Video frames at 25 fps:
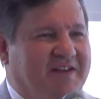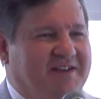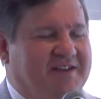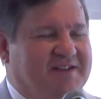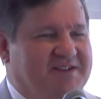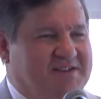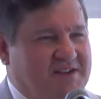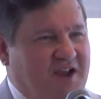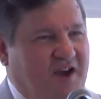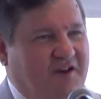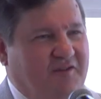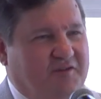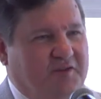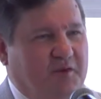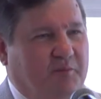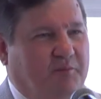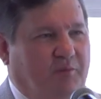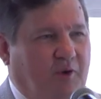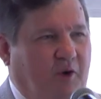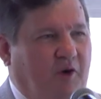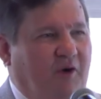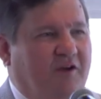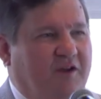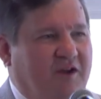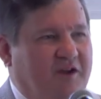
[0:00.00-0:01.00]
that itself, the
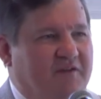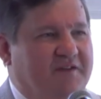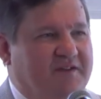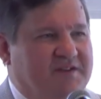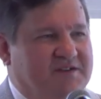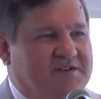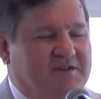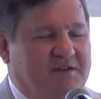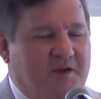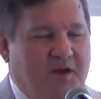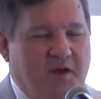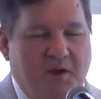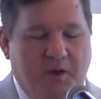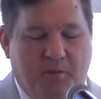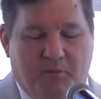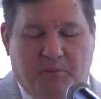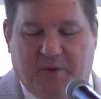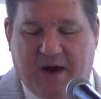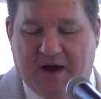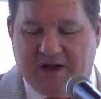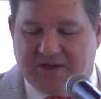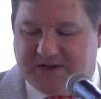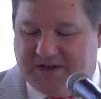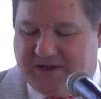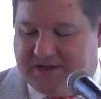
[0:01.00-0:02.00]
bulk of its
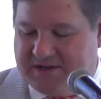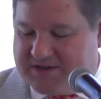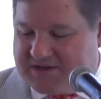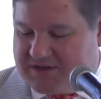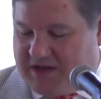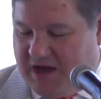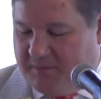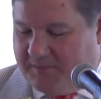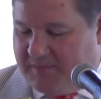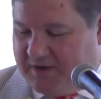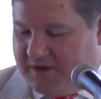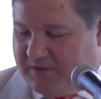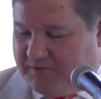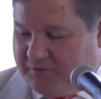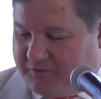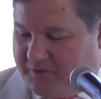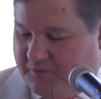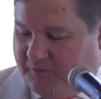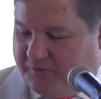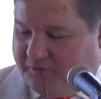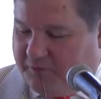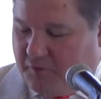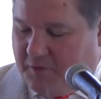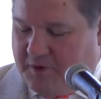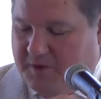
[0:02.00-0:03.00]
budget is coming
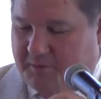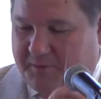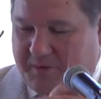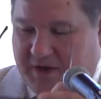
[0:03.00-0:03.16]
from foreign